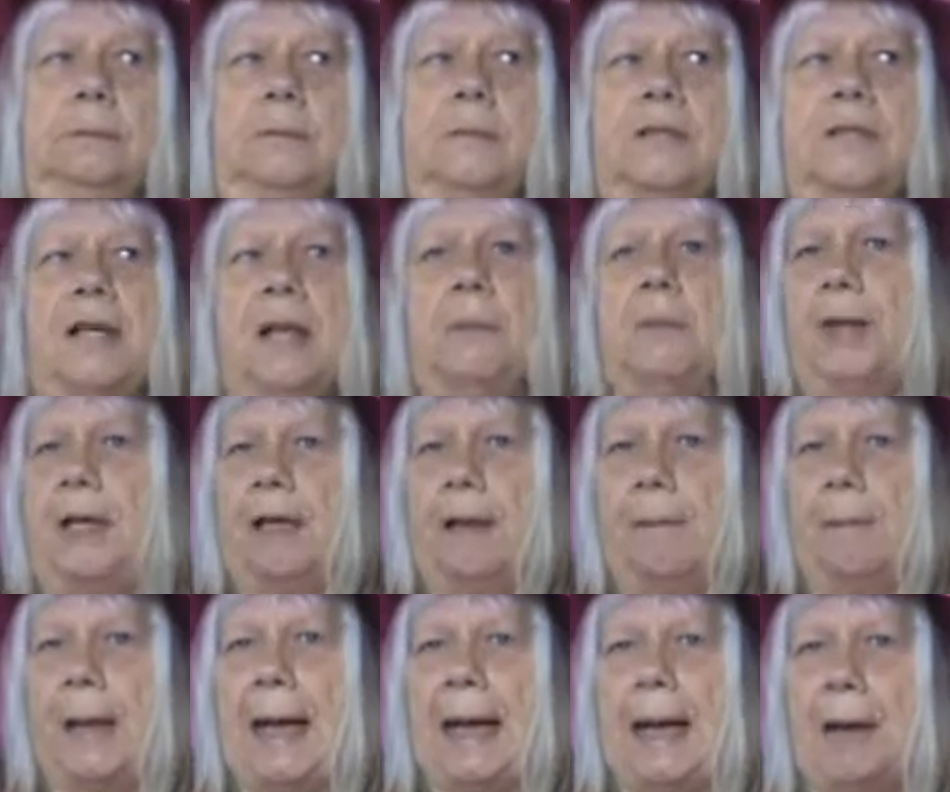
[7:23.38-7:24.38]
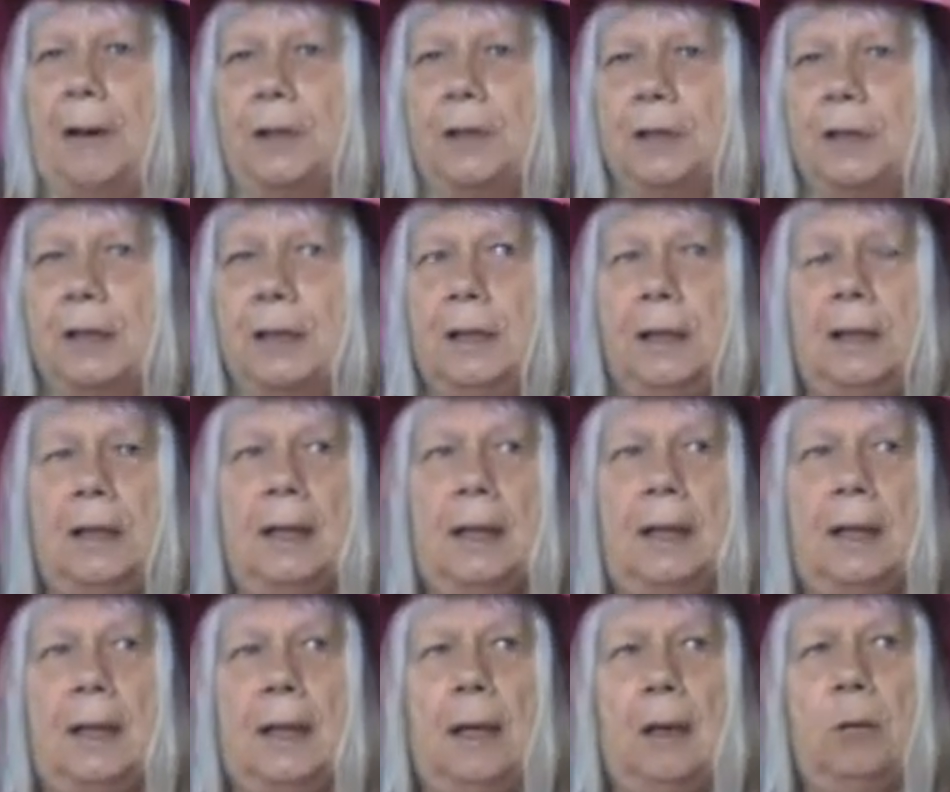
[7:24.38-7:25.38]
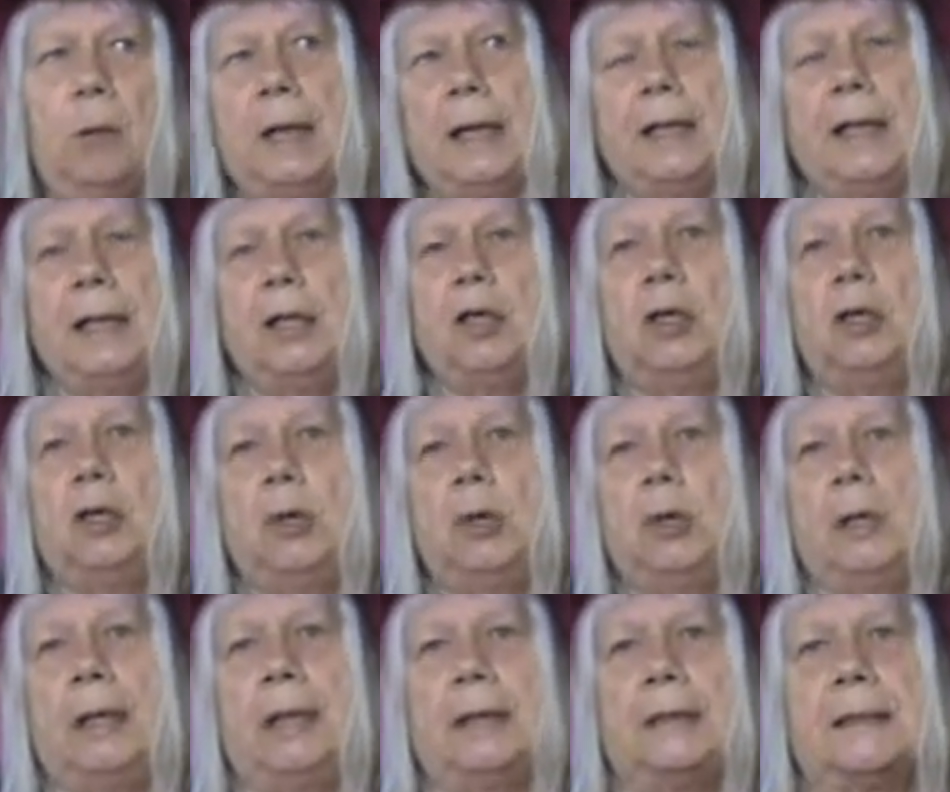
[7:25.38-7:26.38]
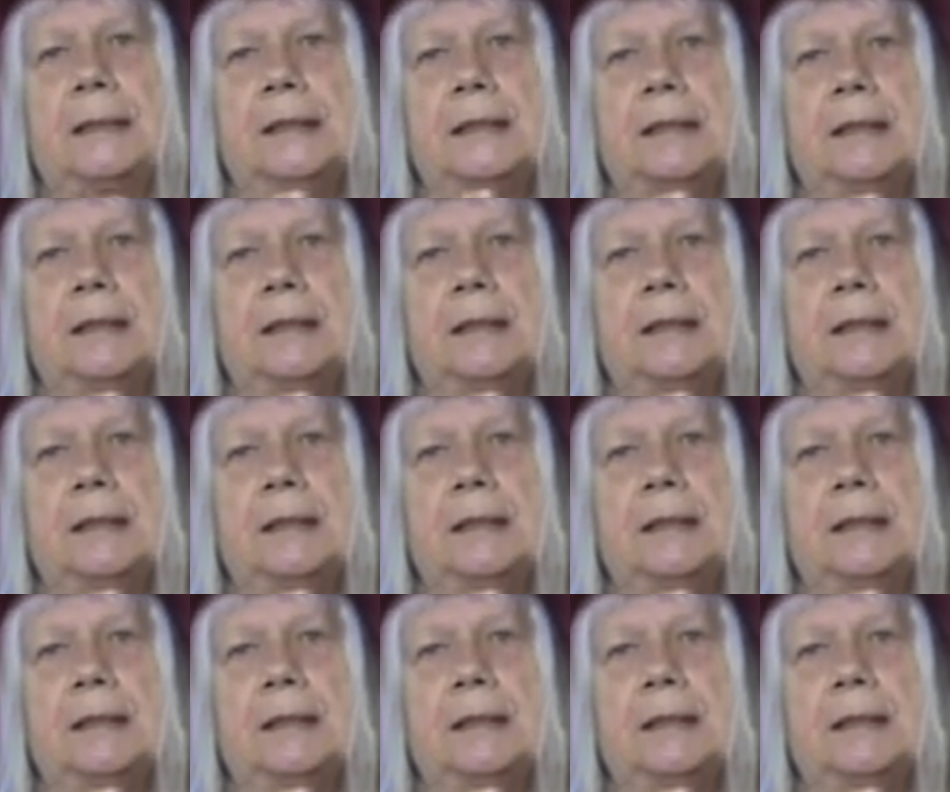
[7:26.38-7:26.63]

something about, well, he knew he